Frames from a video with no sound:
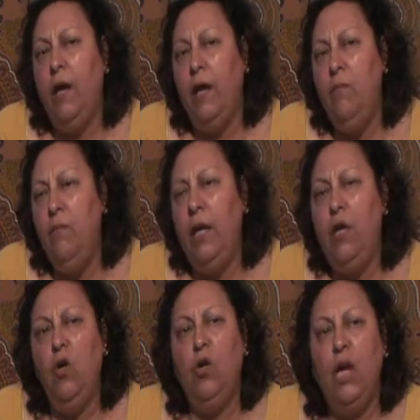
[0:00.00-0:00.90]
in
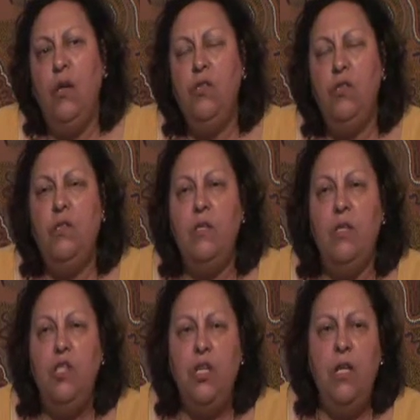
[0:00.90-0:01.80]
many occasions
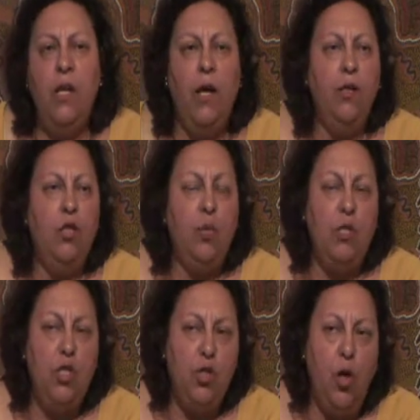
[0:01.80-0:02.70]
this year to
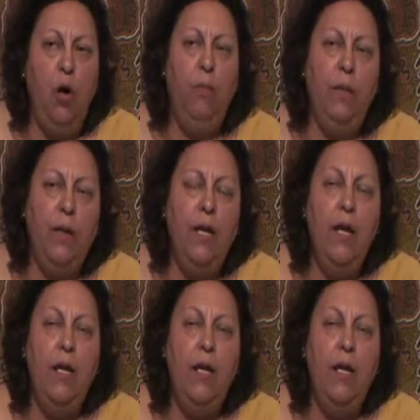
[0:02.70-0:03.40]
stop